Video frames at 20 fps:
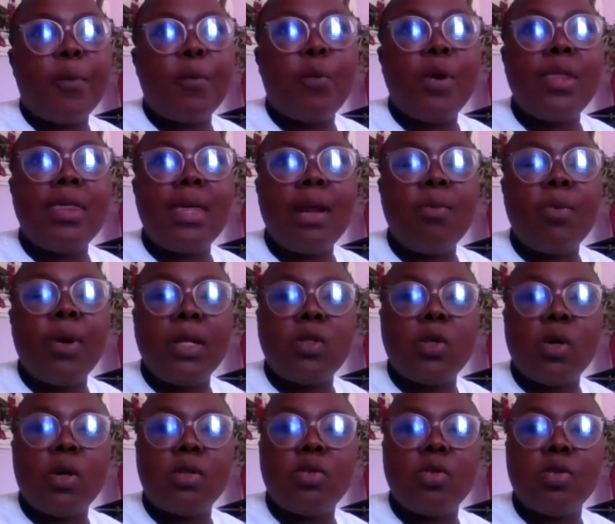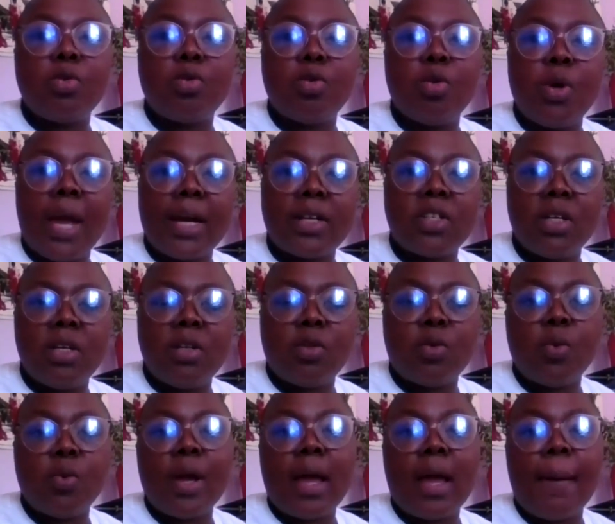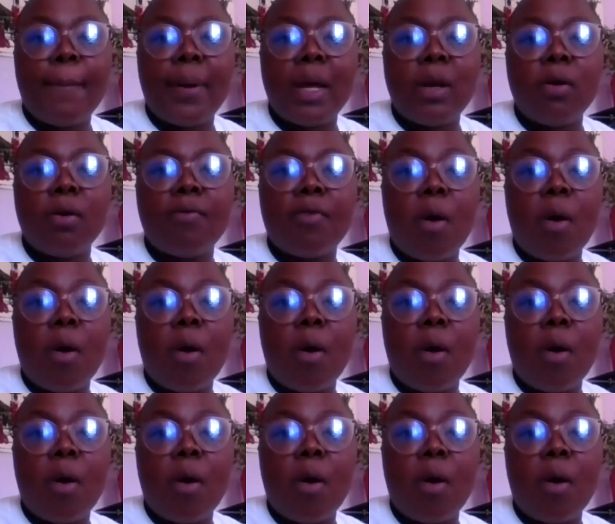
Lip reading: We then went on to actually do a campaign of